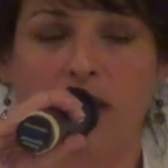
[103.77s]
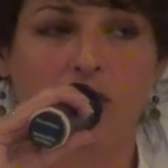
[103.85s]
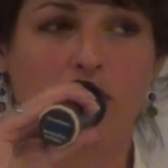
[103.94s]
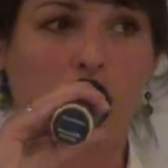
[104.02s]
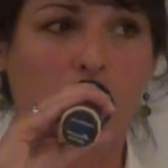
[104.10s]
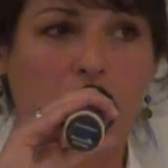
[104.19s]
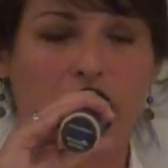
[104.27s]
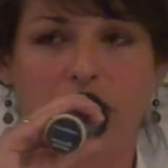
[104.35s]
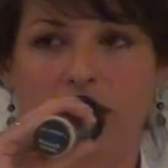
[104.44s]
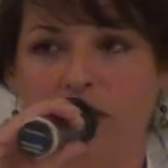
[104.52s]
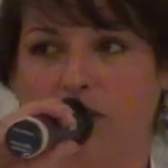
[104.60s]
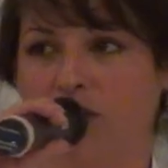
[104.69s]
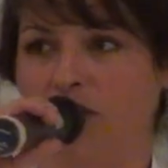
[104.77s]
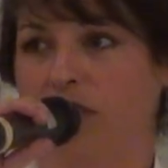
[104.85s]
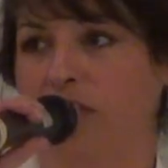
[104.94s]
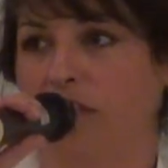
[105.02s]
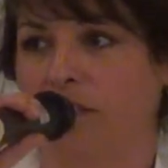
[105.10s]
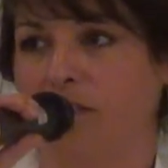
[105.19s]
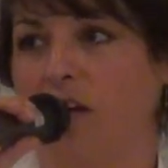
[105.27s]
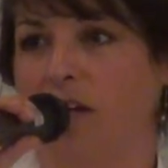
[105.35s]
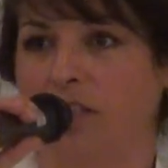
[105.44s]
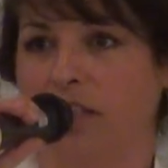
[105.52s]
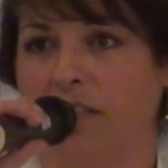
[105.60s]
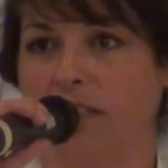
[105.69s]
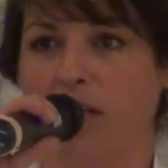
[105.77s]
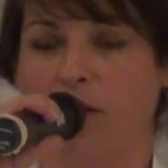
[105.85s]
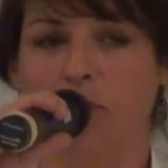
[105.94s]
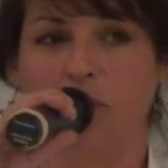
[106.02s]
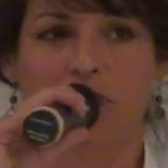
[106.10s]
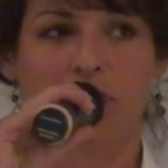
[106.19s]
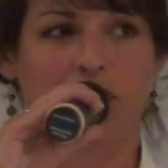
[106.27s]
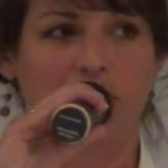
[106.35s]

and Lourdes, because she's on these numbers,